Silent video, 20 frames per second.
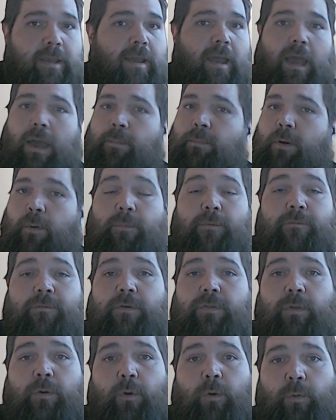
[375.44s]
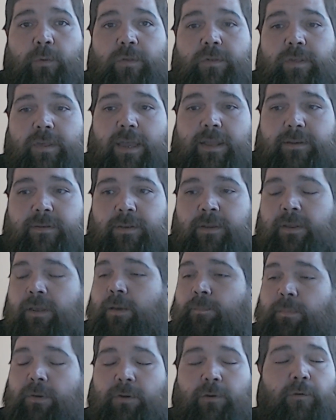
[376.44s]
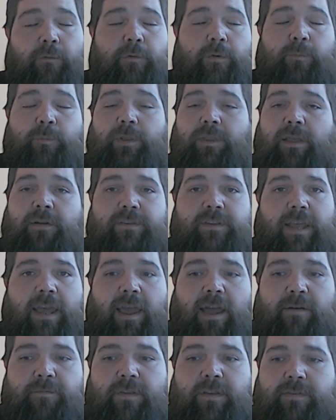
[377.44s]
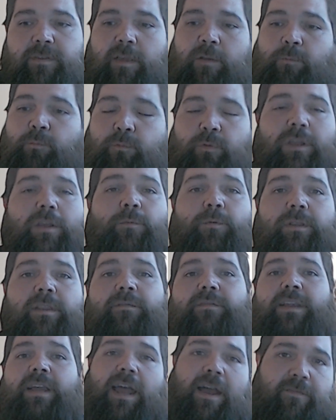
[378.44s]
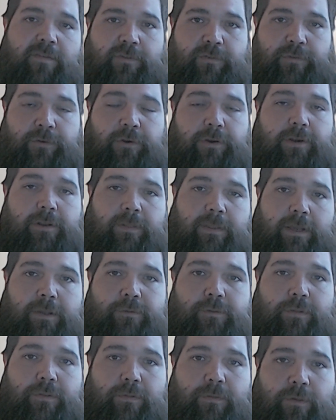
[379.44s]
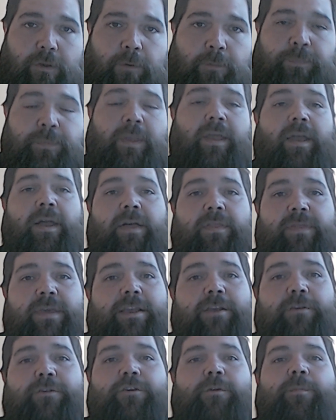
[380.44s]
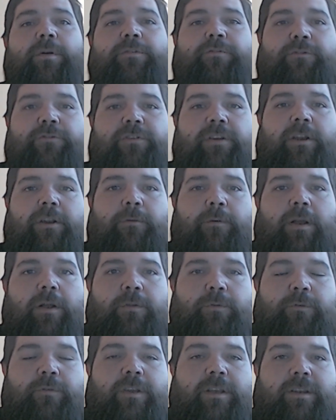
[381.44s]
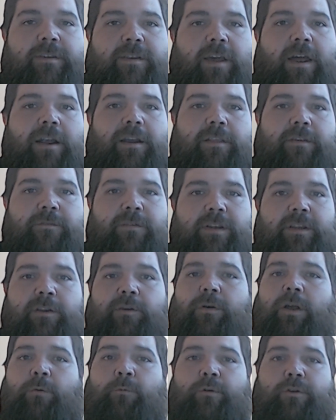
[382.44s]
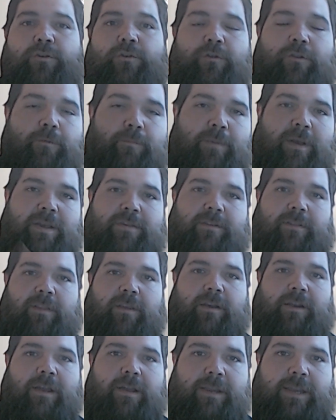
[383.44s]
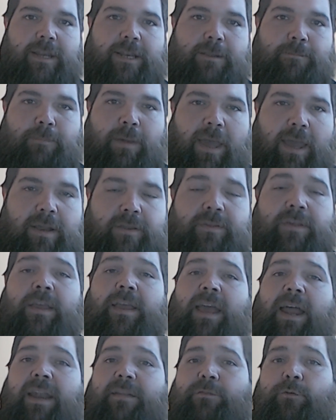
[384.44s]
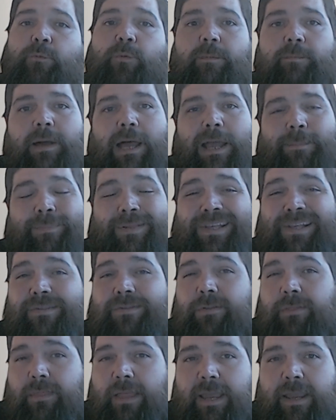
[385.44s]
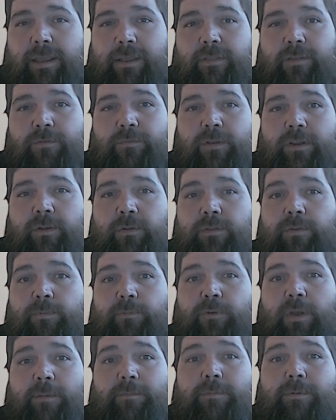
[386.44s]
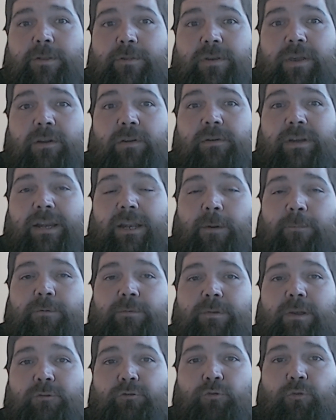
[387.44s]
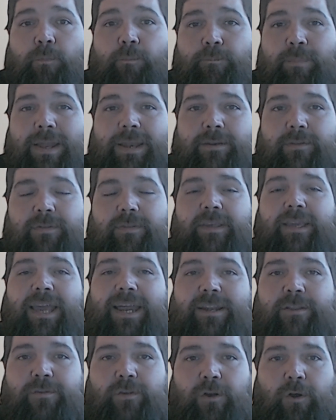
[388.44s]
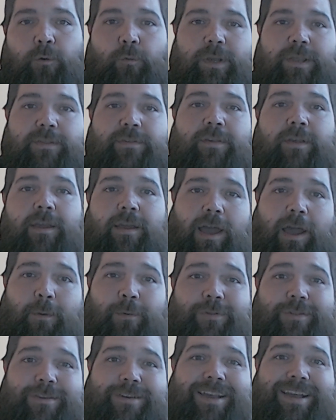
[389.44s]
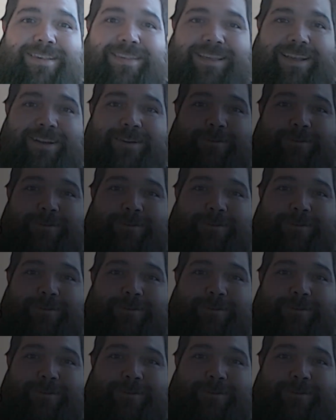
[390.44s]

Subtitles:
I'm hoping for the whole set. My girlfriend would love to have this, and we would love to have this in our collection. So thank you so much for sticking around for the entirety of the video. I wish you the best of luck on getting packs. And if you wouldn't mind, please like in this video and subscribe to my channel. It helps me out tremendously. And as always, I will see you guys later.